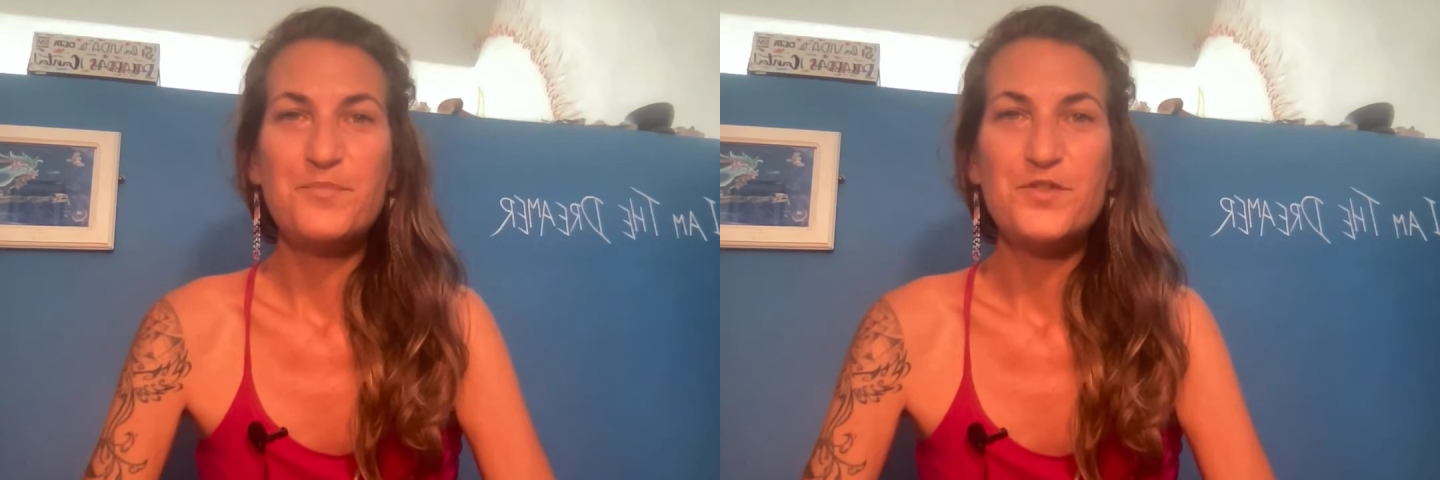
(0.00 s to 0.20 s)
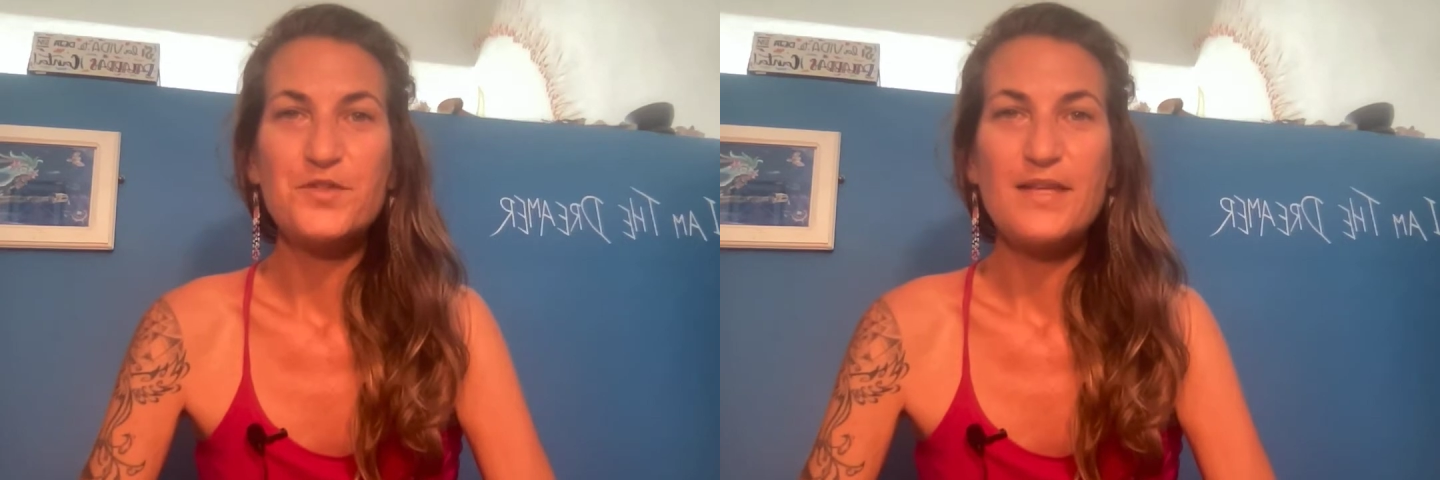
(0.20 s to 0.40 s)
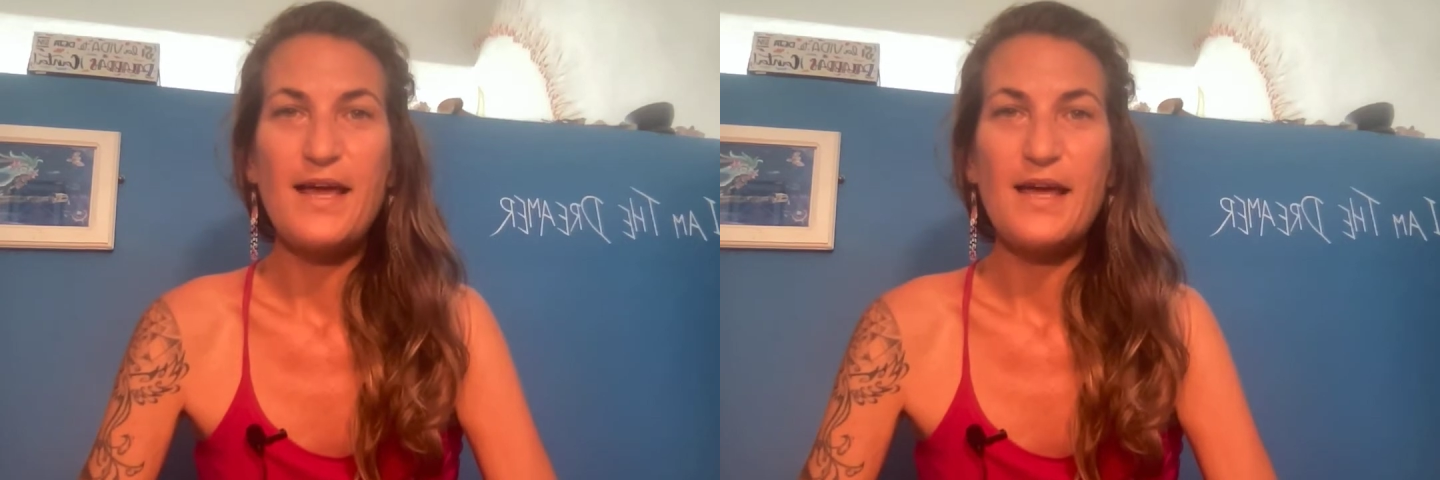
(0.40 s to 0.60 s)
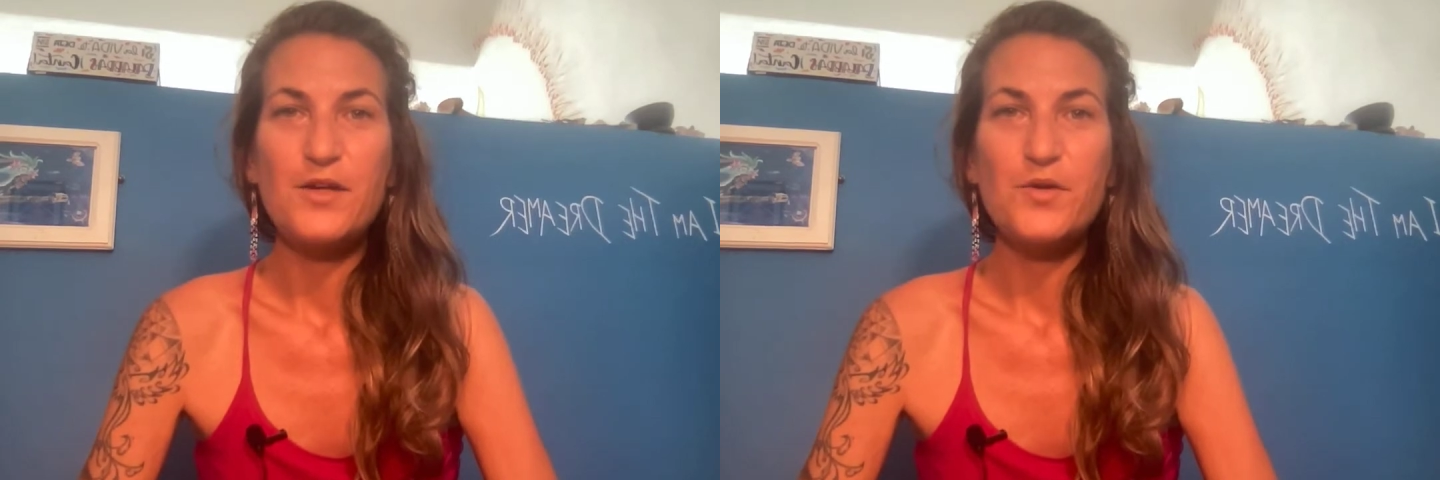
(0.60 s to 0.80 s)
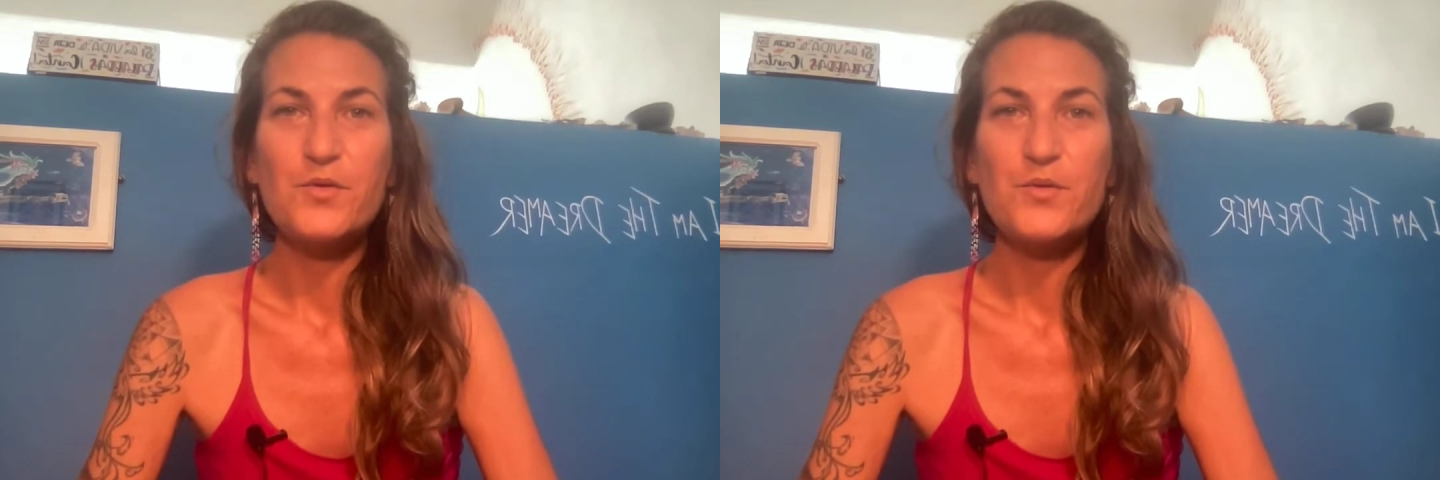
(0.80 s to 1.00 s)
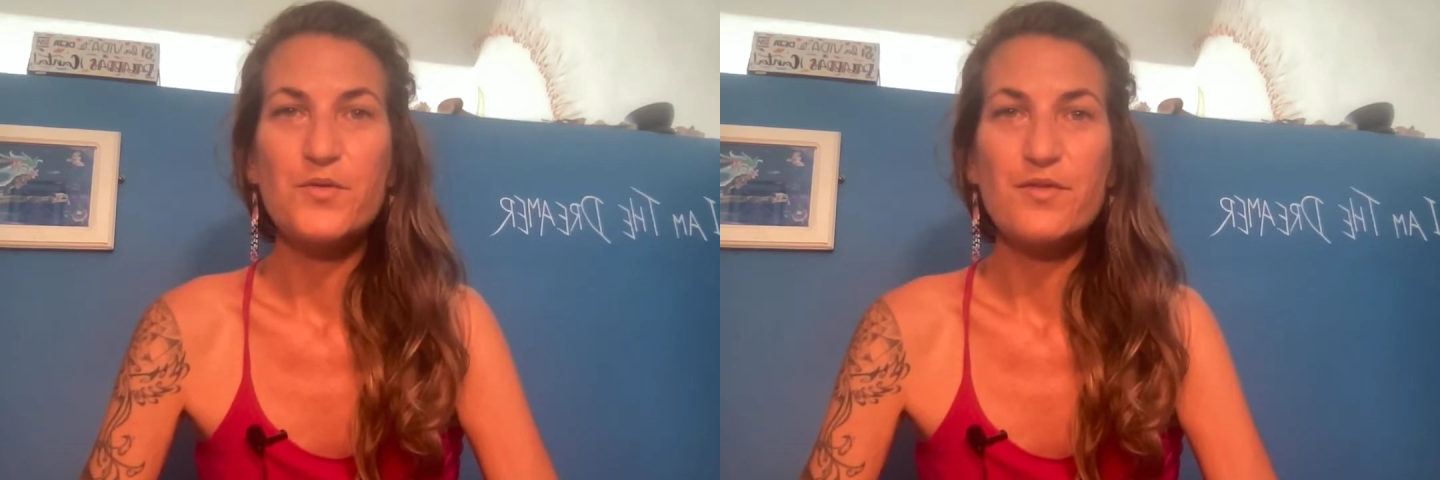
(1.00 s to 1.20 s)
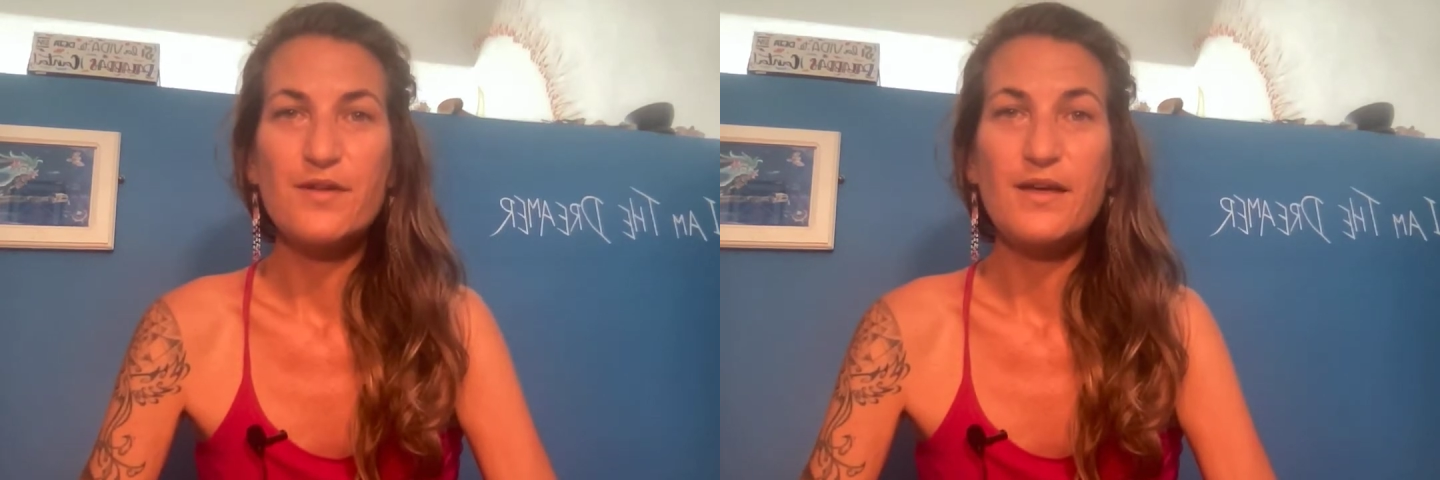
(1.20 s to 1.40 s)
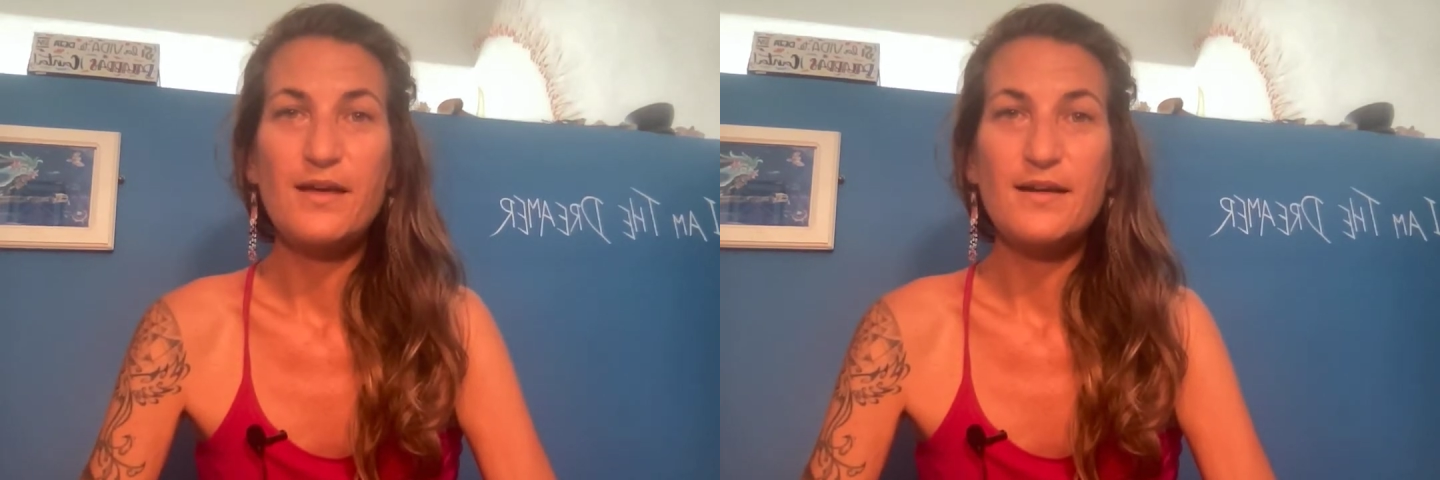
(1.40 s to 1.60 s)
today who
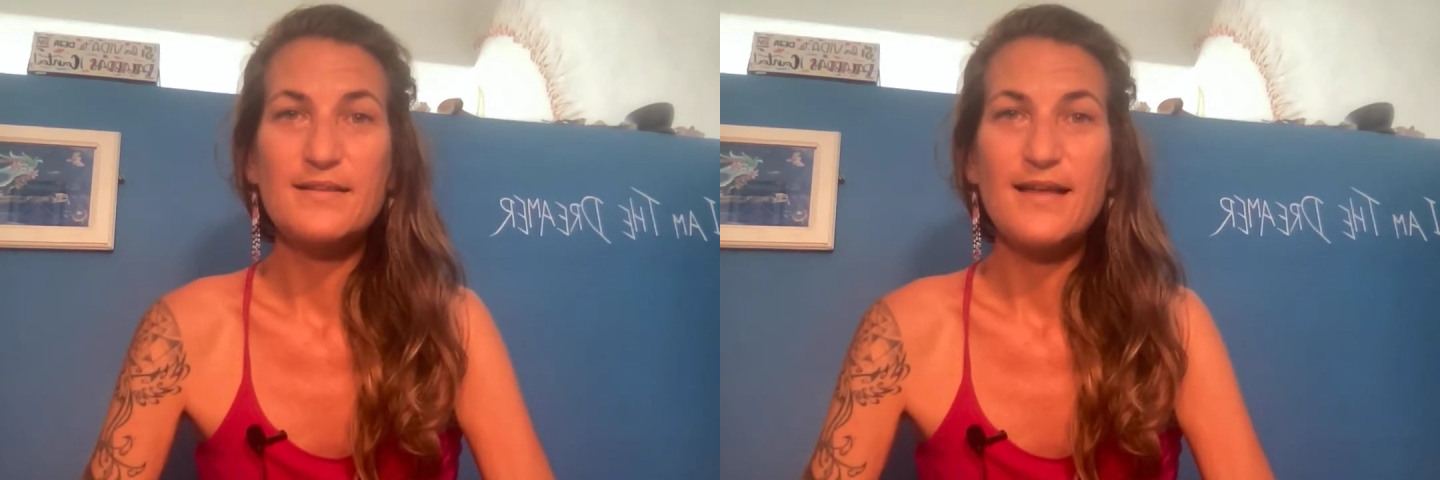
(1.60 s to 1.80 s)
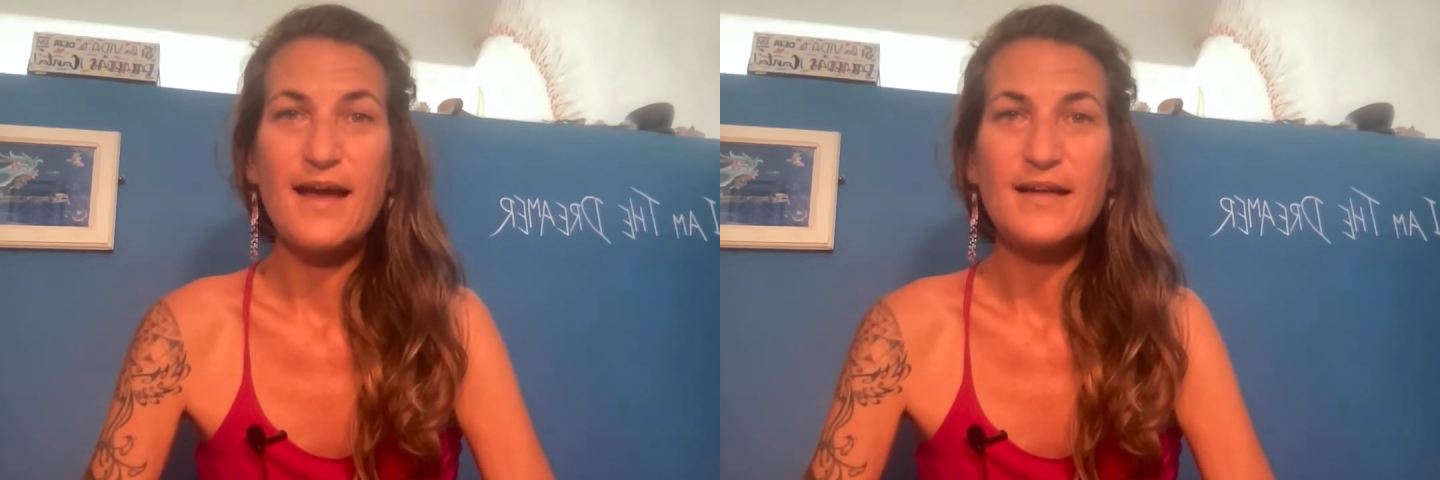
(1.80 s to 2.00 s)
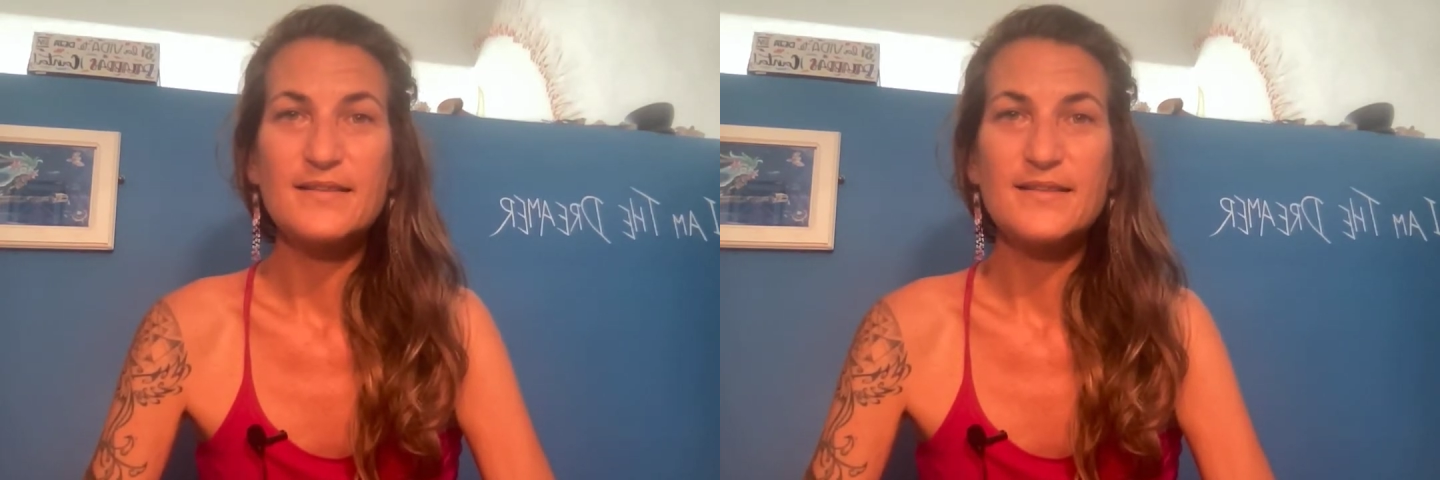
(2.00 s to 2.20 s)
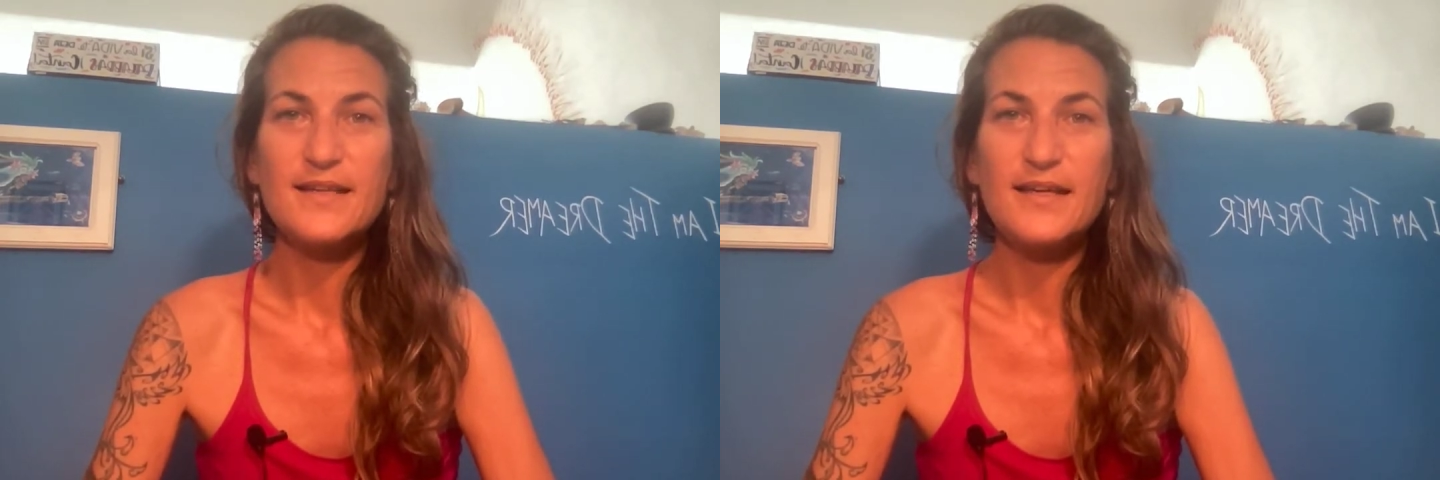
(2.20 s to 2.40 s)
think that